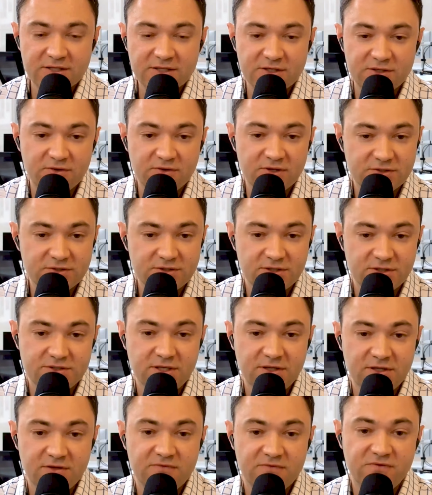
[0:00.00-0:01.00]
do this
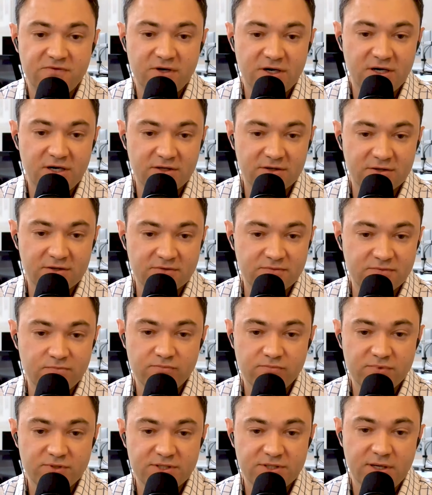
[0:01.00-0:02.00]
just in the fall or
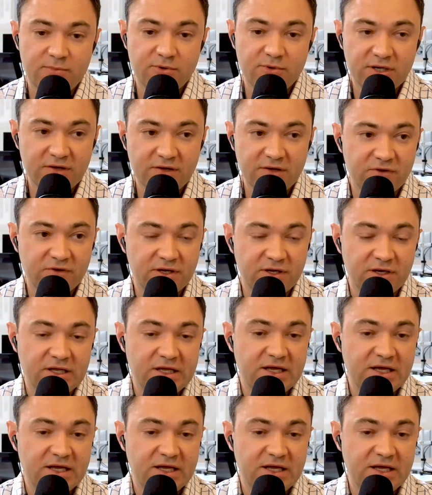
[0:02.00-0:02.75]
summer even.